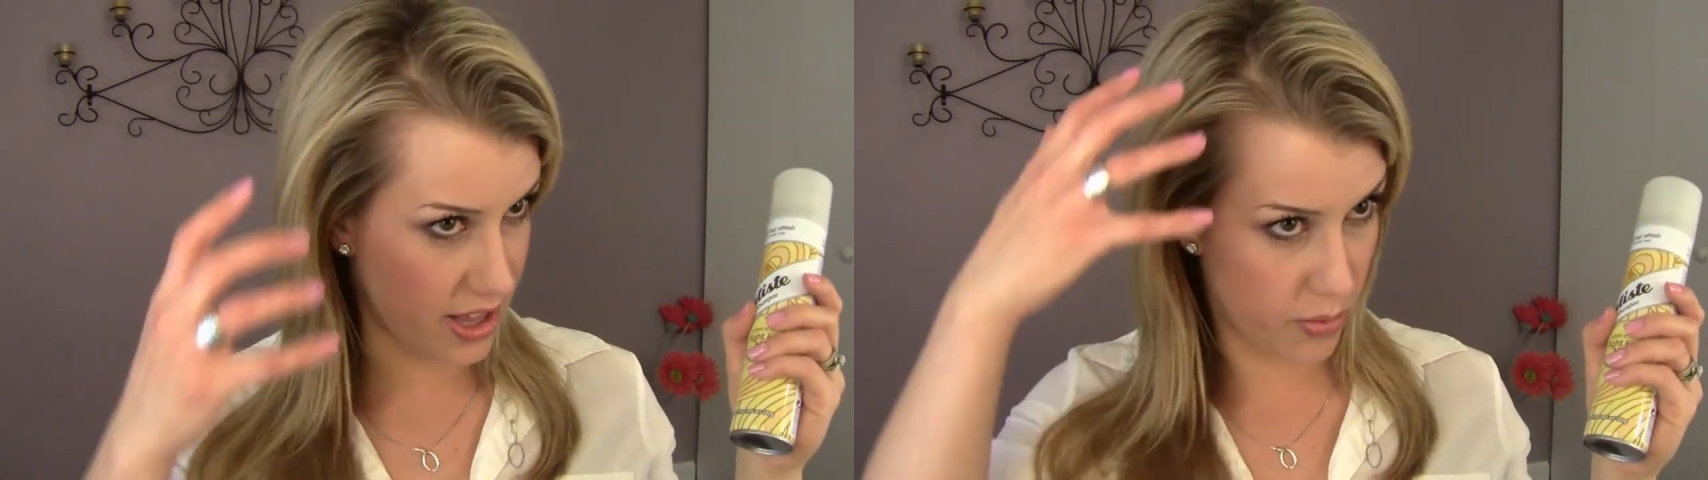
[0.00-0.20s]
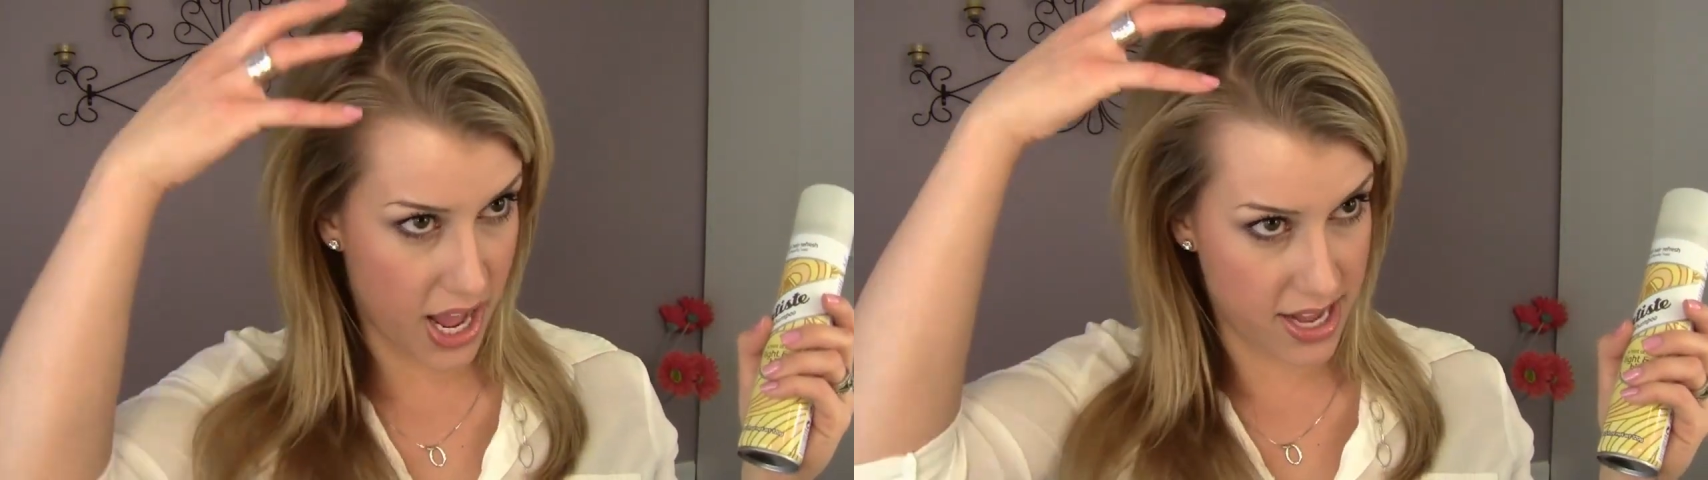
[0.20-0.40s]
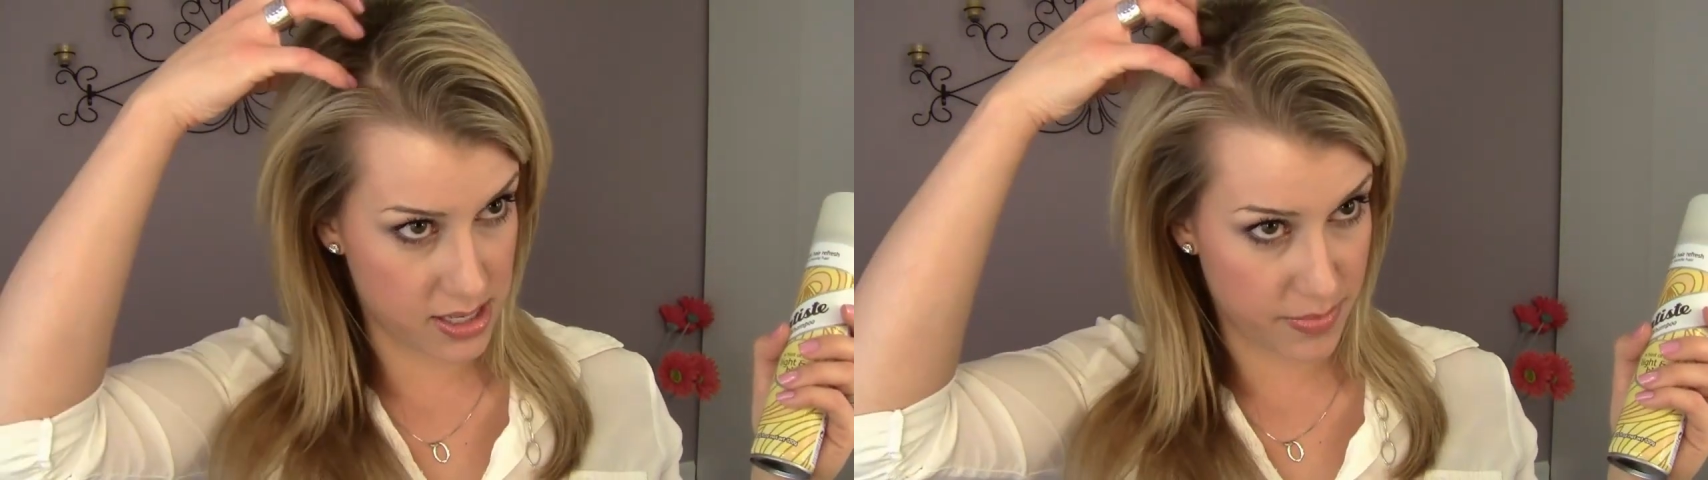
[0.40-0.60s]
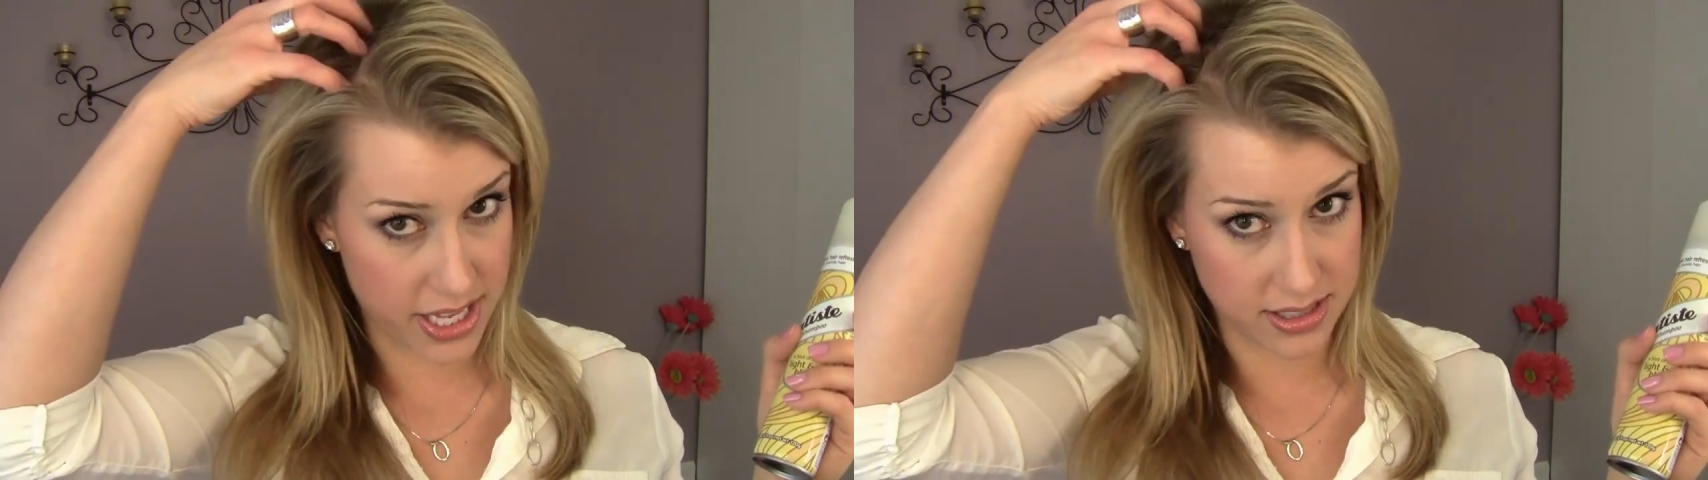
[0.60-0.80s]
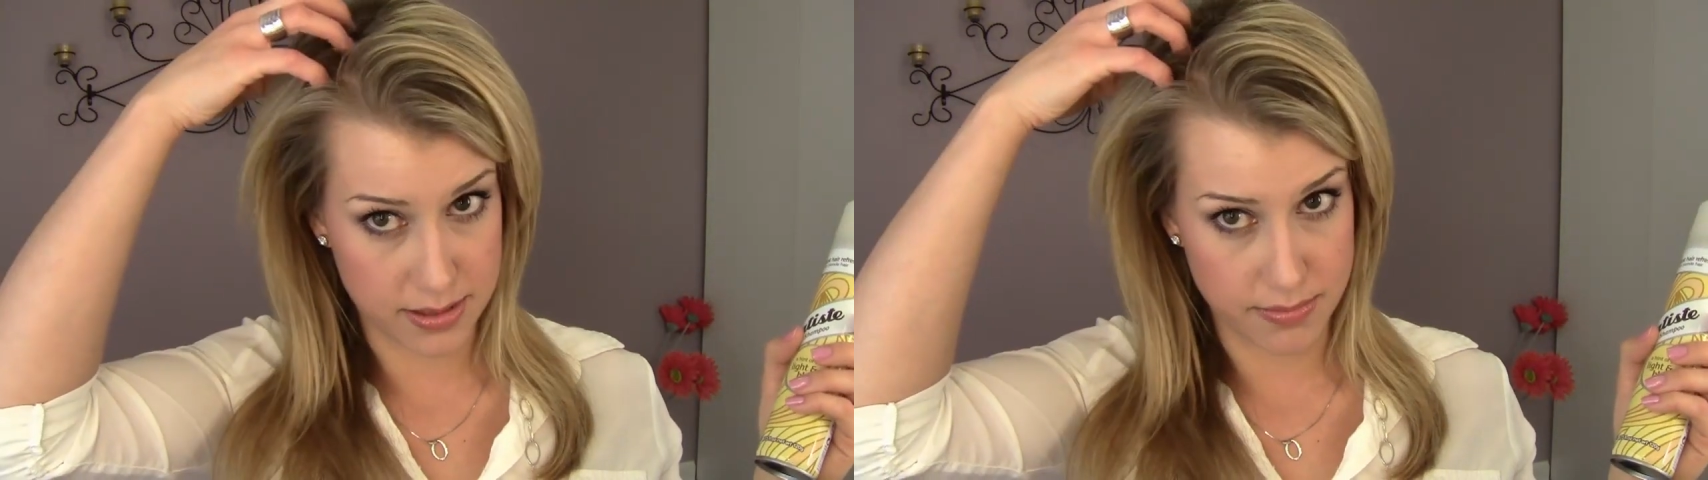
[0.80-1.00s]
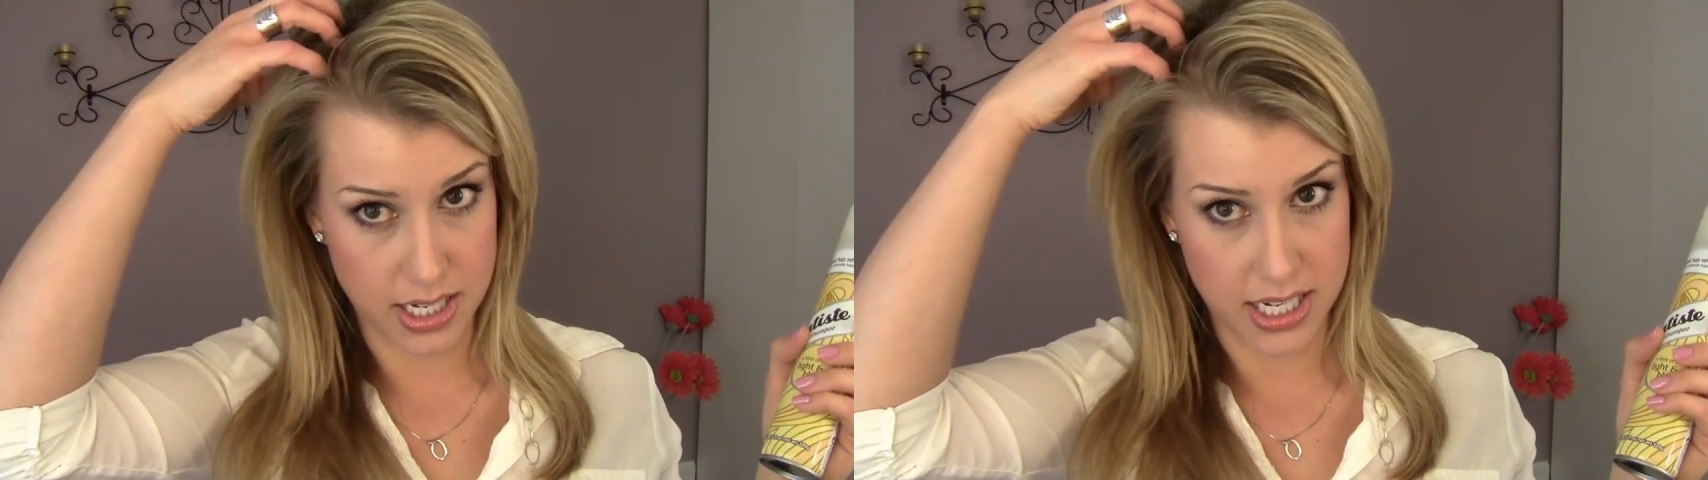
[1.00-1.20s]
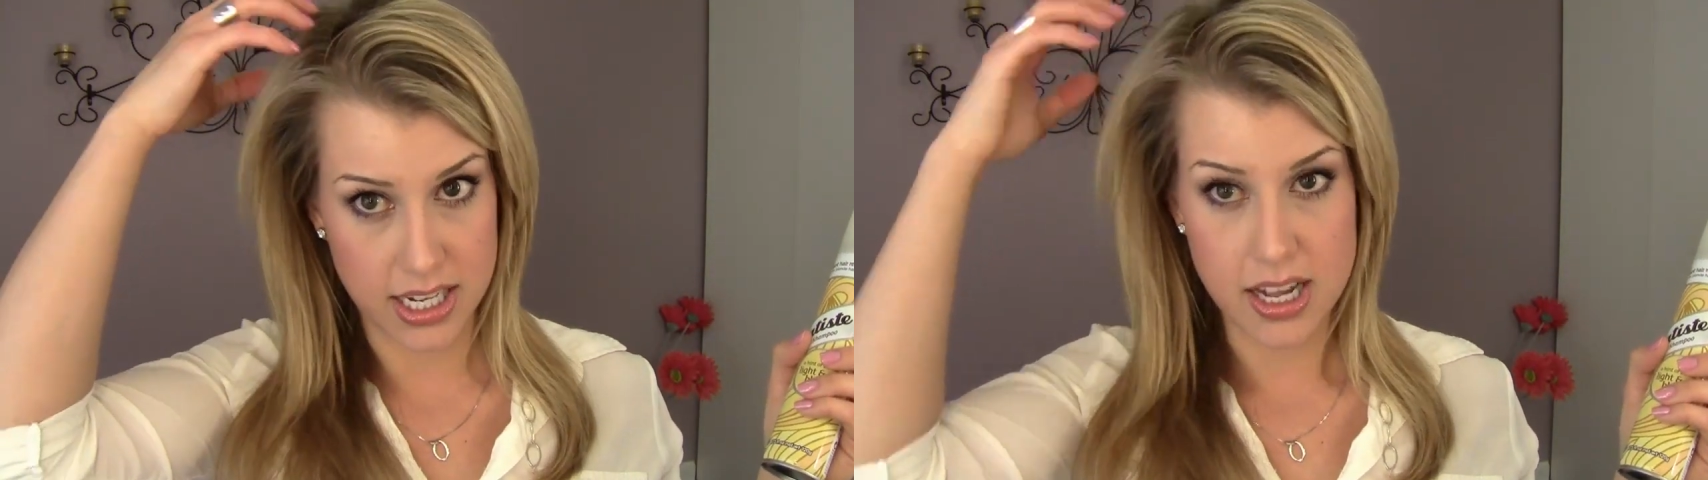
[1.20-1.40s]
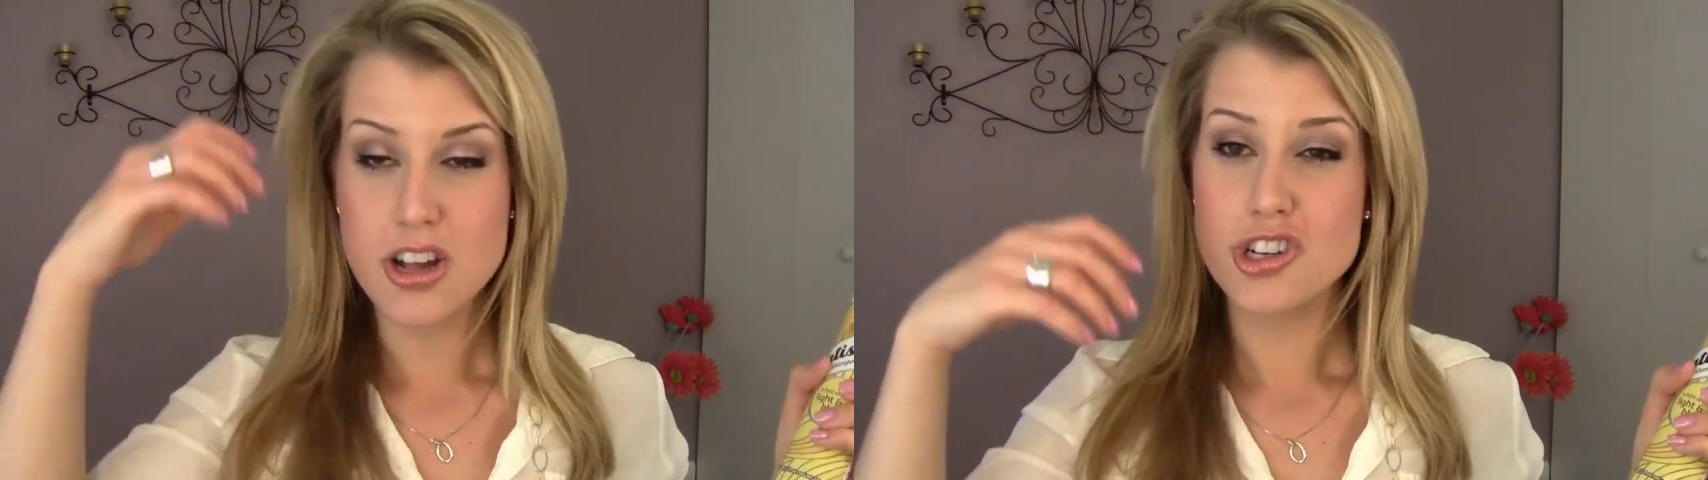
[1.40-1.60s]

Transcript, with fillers: then as I'm getting some uh,